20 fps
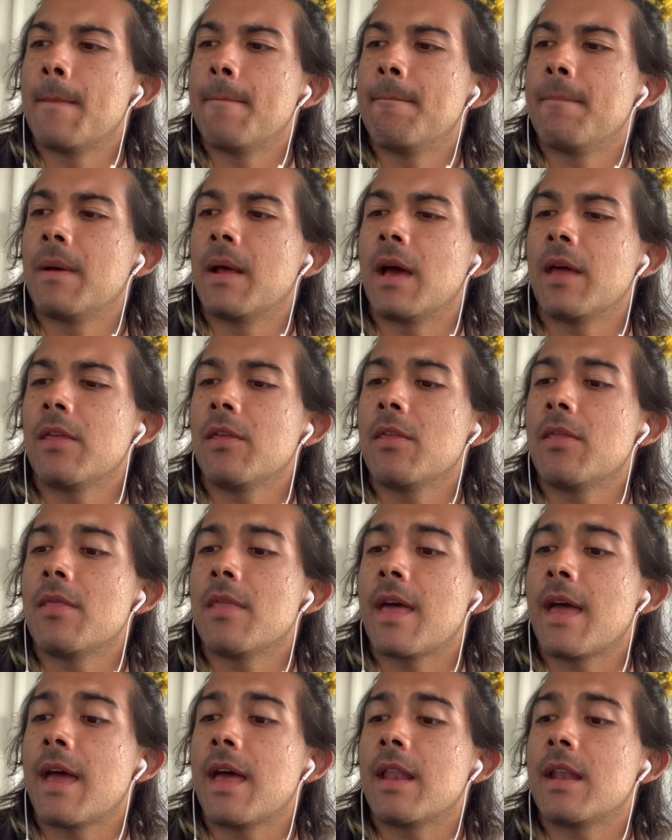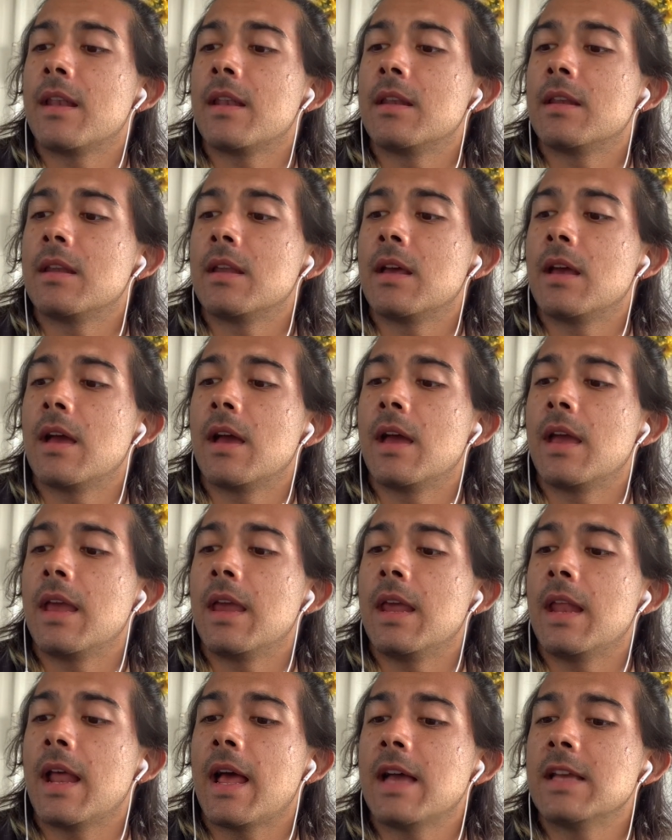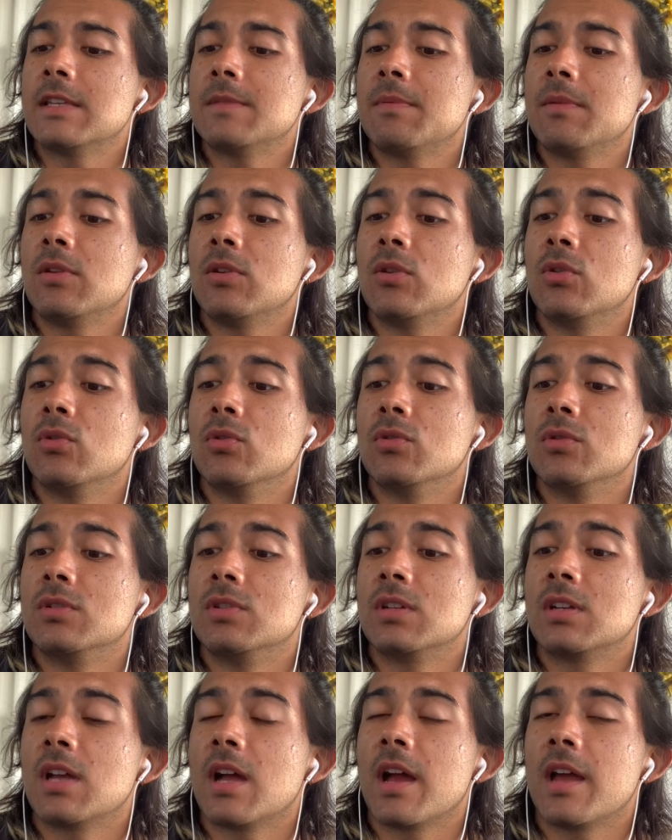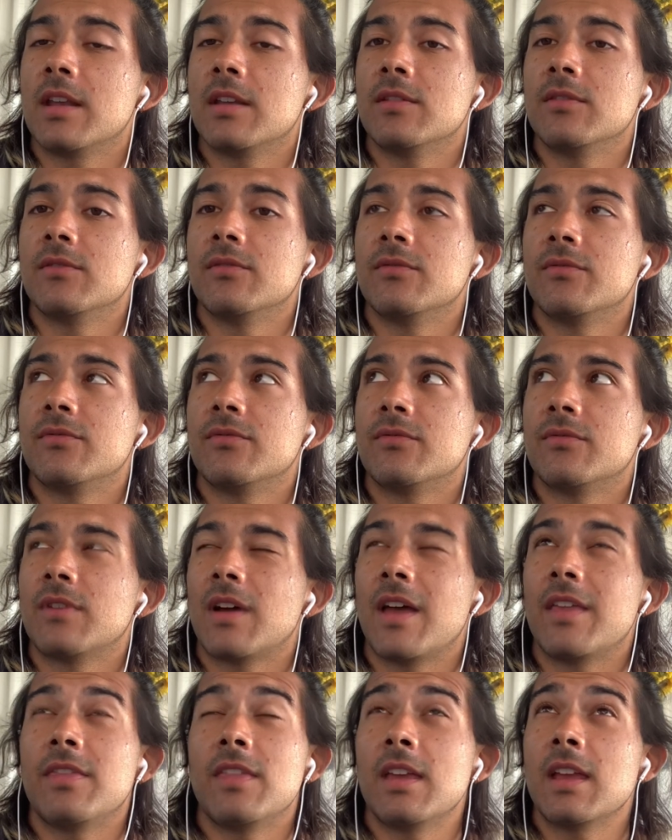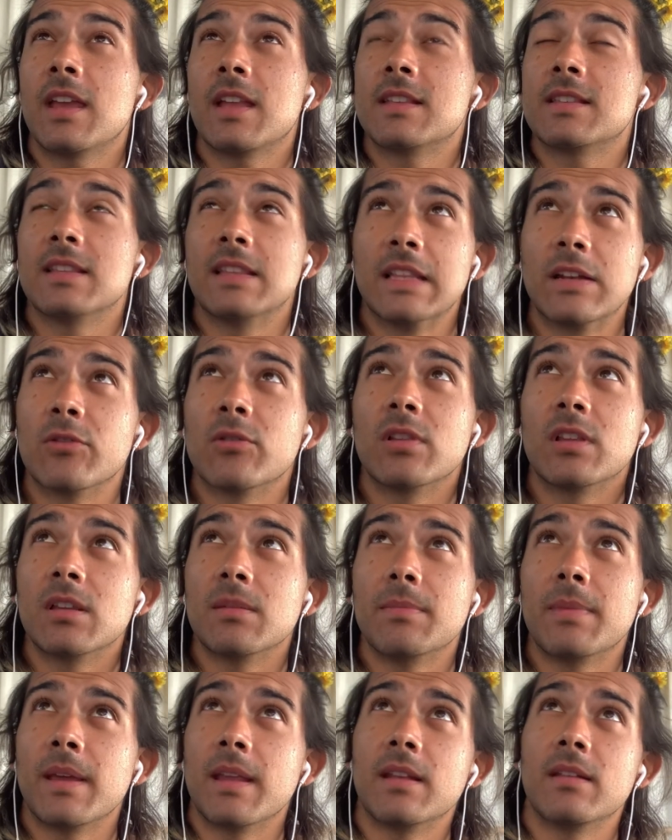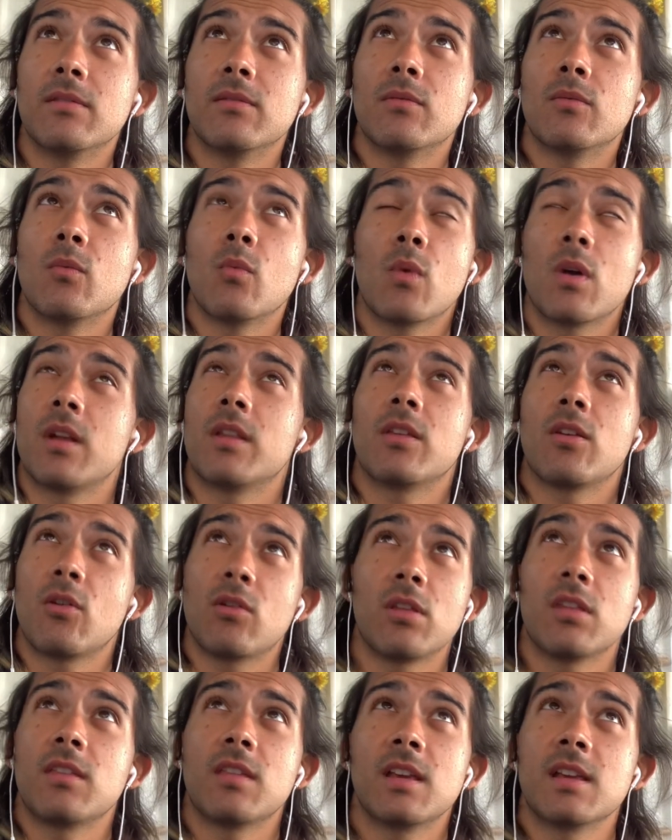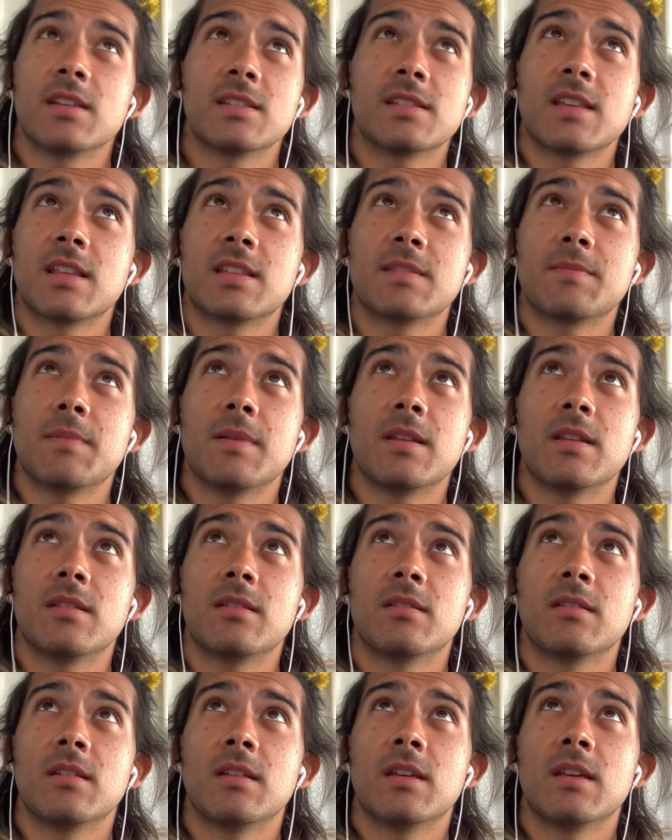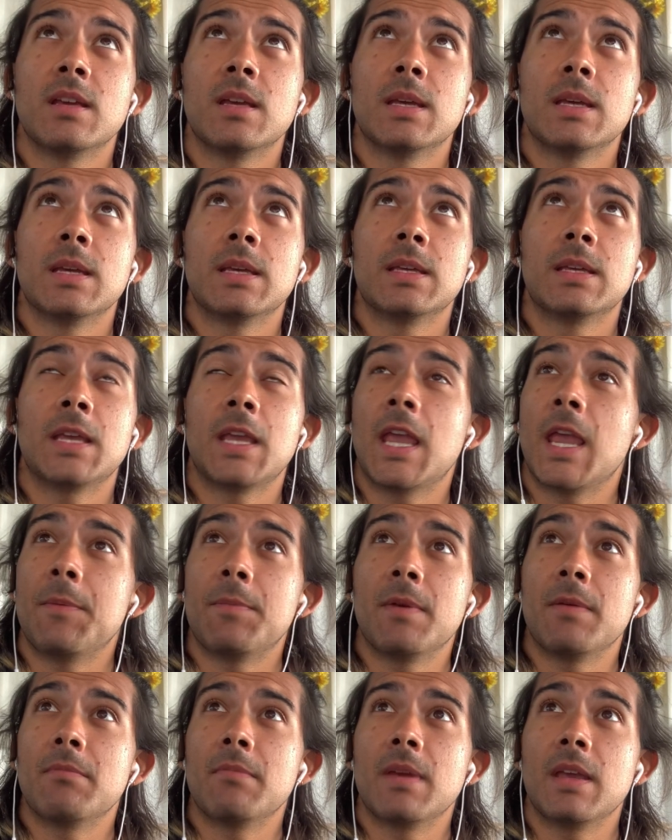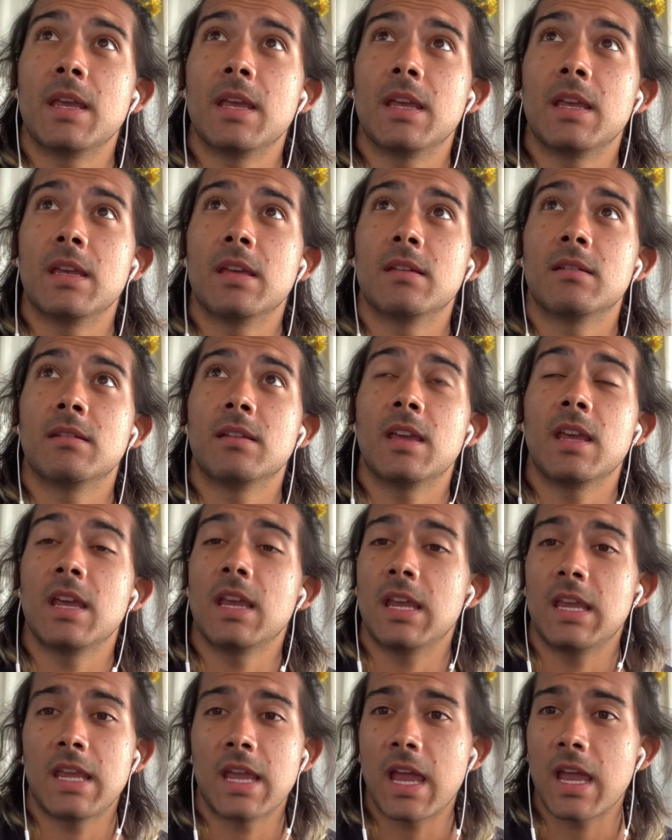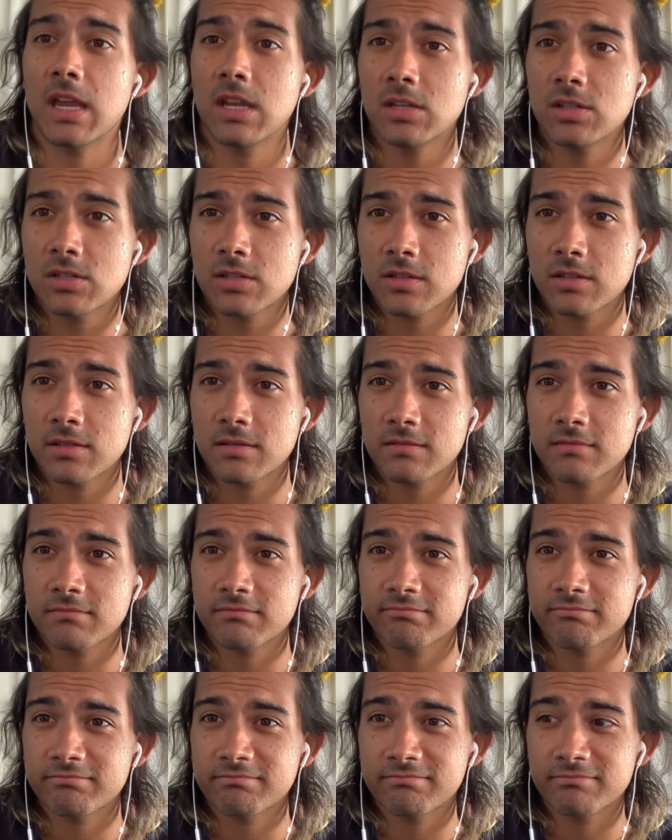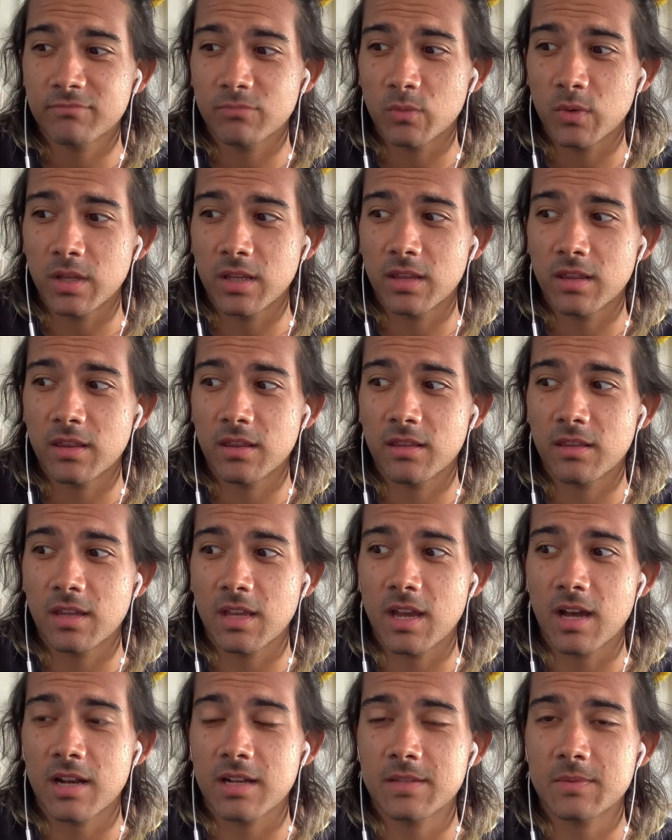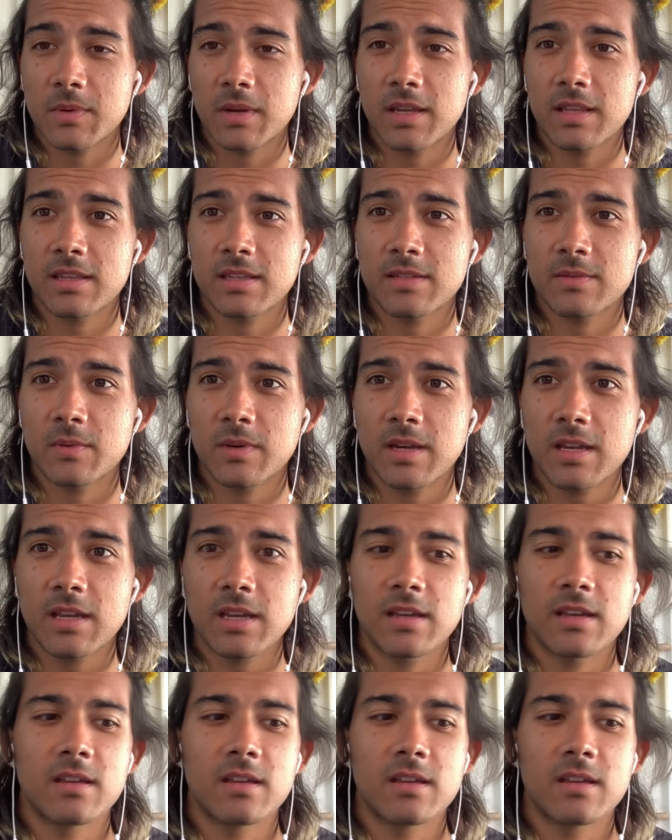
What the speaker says: But other than that, it has been good to kind of, I think it's literally been one of the only things that's been keeping me engaged with the artist bay this week.